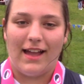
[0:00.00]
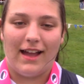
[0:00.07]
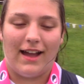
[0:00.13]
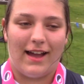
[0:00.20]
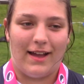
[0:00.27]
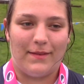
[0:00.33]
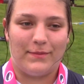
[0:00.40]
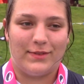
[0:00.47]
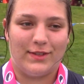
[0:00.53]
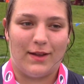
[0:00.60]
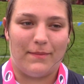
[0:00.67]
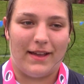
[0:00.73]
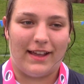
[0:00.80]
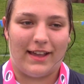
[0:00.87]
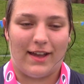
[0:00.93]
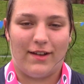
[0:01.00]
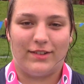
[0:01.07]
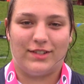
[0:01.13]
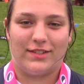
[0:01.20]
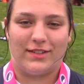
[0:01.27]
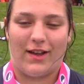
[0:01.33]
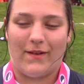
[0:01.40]
Um, so my
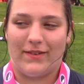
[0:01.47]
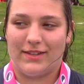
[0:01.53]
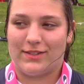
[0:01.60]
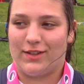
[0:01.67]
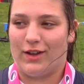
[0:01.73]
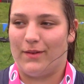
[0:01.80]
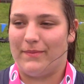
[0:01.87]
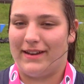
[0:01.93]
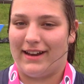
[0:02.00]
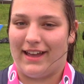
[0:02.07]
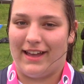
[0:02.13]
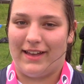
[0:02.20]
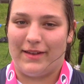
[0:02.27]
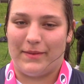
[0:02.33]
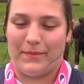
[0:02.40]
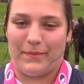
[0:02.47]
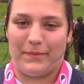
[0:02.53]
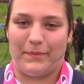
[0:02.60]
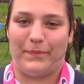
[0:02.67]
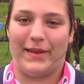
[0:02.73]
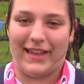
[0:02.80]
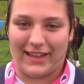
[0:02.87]
coach has always told me to
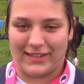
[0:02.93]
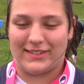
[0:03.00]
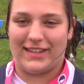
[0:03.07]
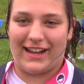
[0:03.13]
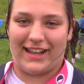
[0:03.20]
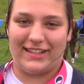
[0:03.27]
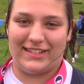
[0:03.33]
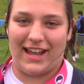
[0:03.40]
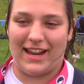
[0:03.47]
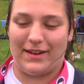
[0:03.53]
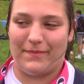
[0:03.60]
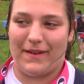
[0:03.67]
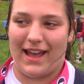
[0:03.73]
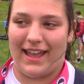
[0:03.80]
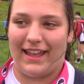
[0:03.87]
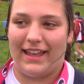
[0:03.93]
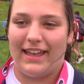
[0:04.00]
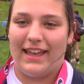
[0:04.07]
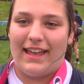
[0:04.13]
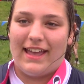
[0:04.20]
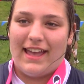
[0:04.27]
be a stick of dynamite